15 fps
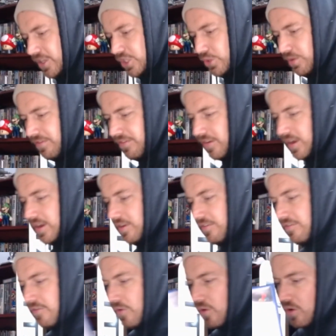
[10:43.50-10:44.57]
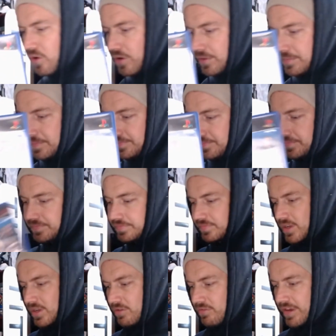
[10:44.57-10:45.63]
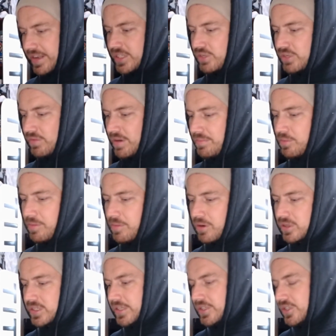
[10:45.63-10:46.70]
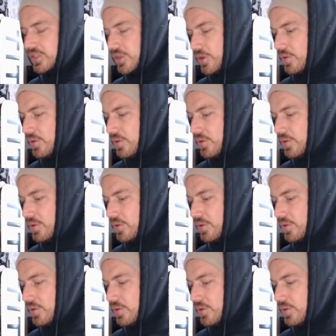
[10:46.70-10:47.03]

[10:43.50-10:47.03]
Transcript: Fighter 4, Ready to Rumble Boxing 2,